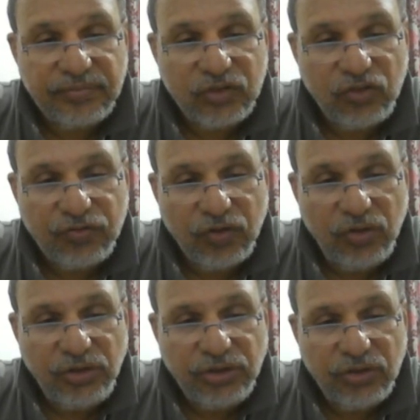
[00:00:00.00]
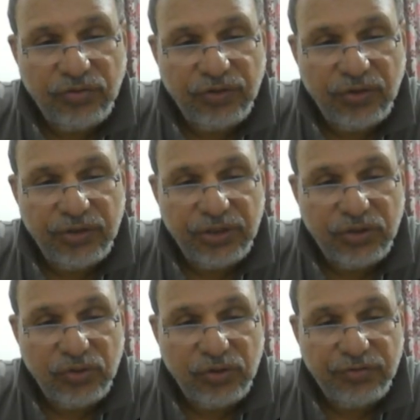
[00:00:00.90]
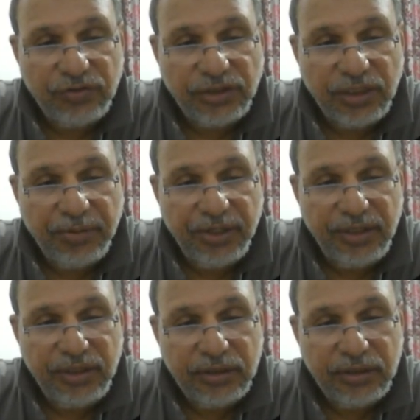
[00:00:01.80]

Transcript: of course, so we don't need to do it for separate.